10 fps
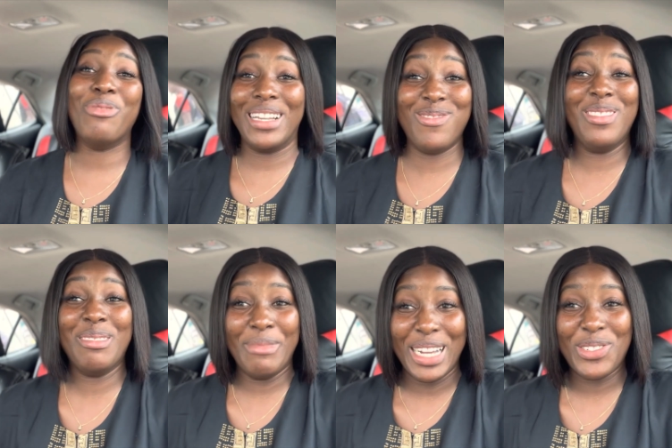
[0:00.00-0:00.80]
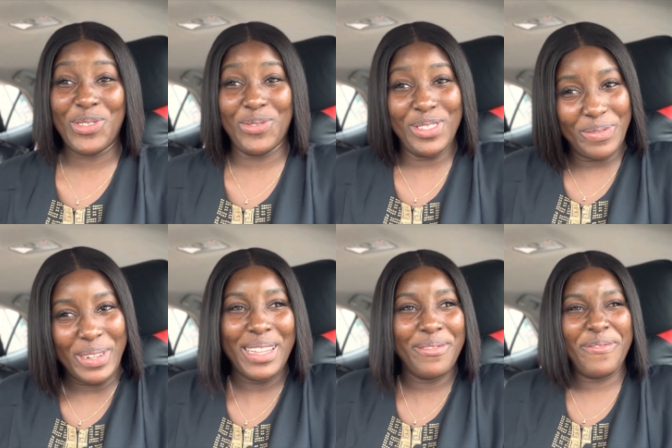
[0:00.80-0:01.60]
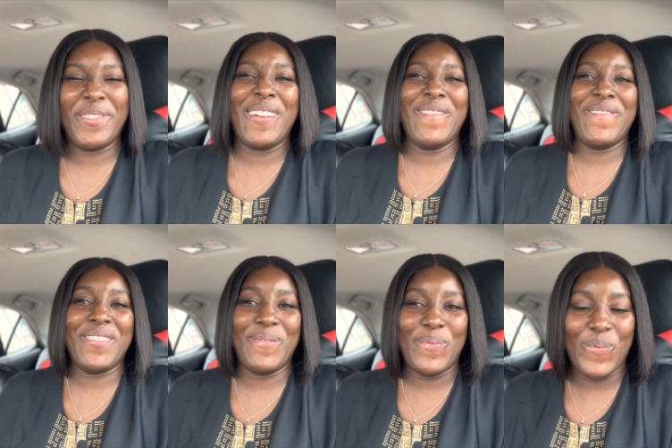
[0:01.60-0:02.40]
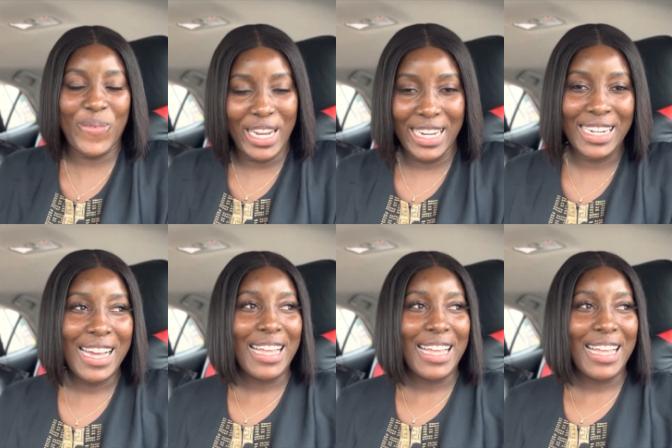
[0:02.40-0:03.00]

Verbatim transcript: breastfeed my children everywhere